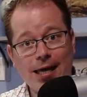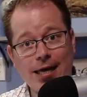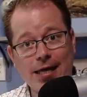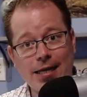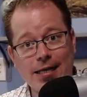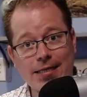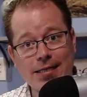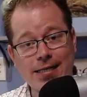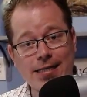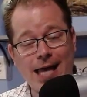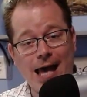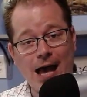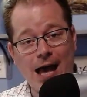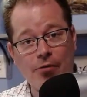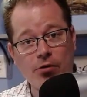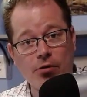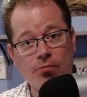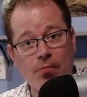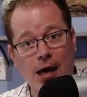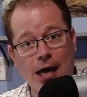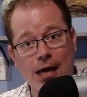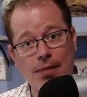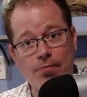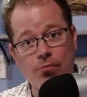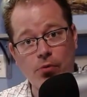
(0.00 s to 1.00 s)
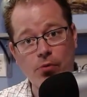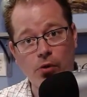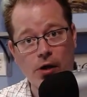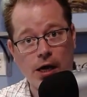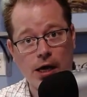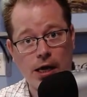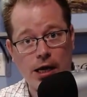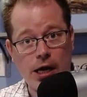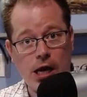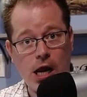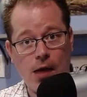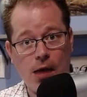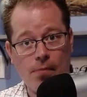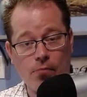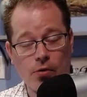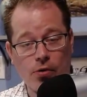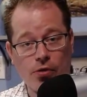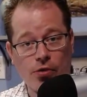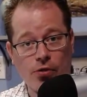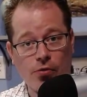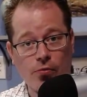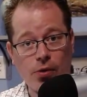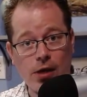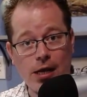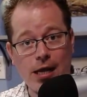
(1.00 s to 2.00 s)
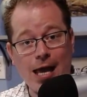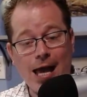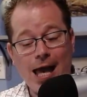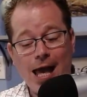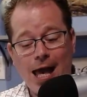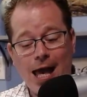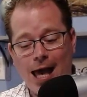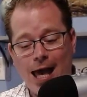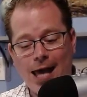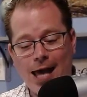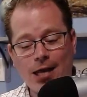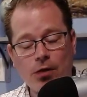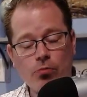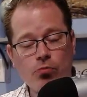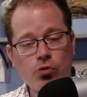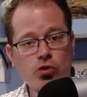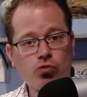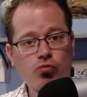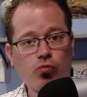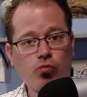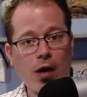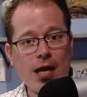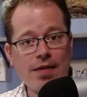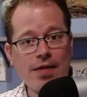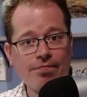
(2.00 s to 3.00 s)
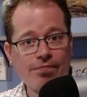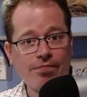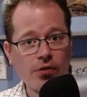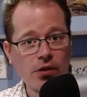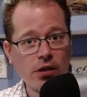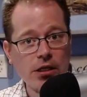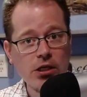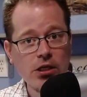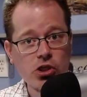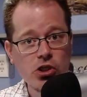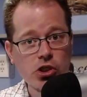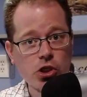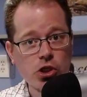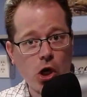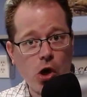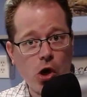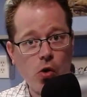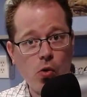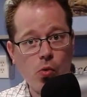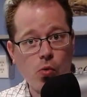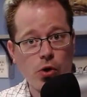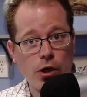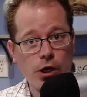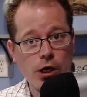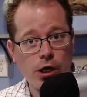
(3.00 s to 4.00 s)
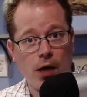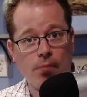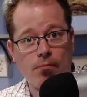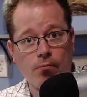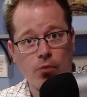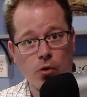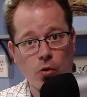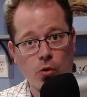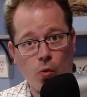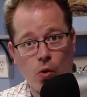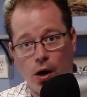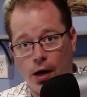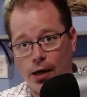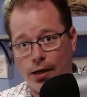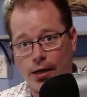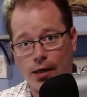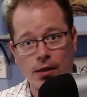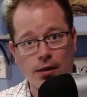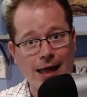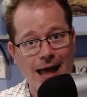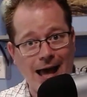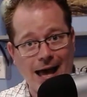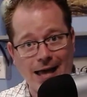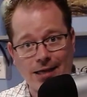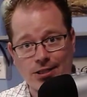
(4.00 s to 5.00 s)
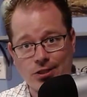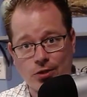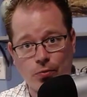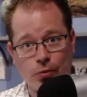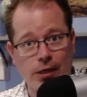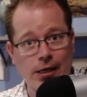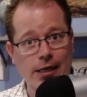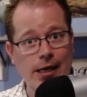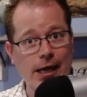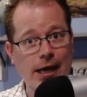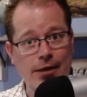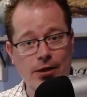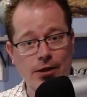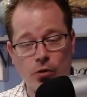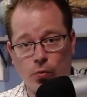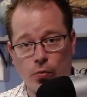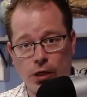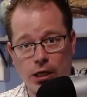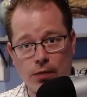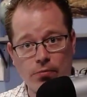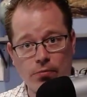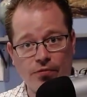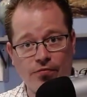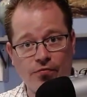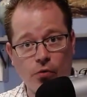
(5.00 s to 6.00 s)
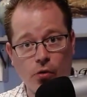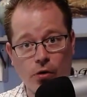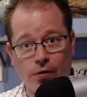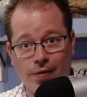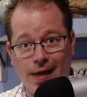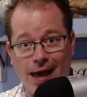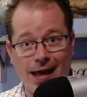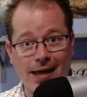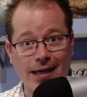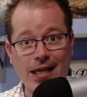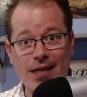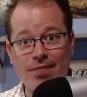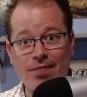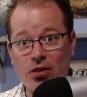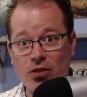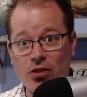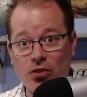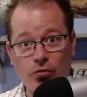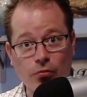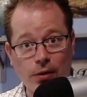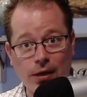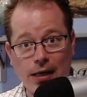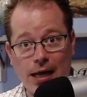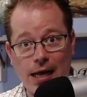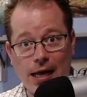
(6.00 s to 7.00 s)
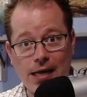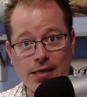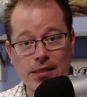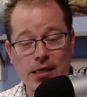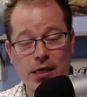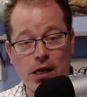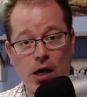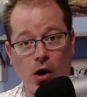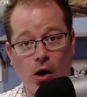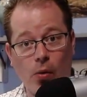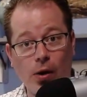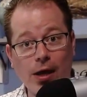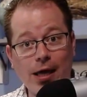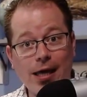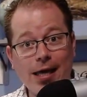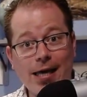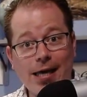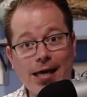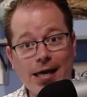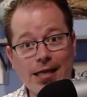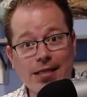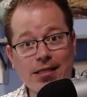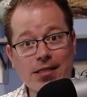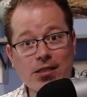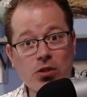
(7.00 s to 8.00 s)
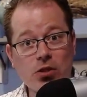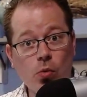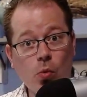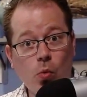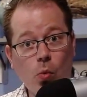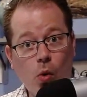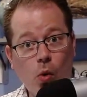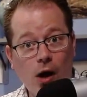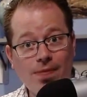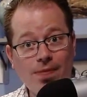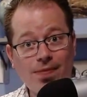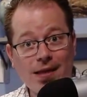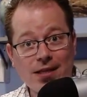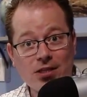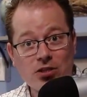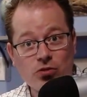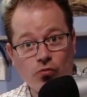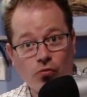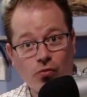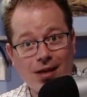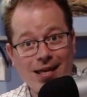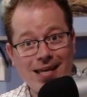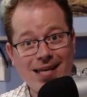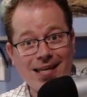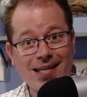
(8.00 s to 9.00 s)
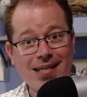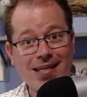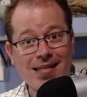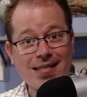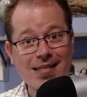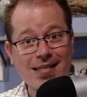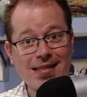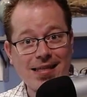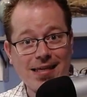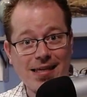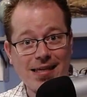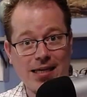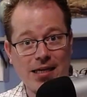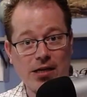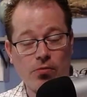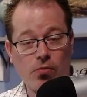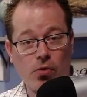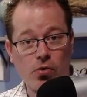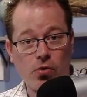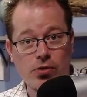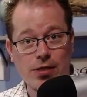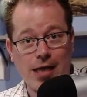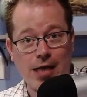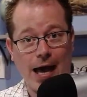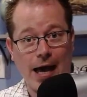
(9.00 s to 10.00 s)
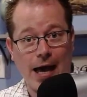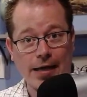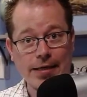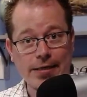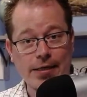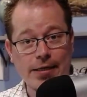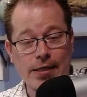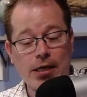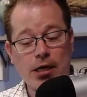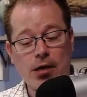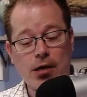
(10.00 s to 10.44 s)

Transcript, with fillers: It is now, in my book, number three. And it was rightfully so number one last week and the week before that, and even three days ago. It's the one that's written into the HEROES Act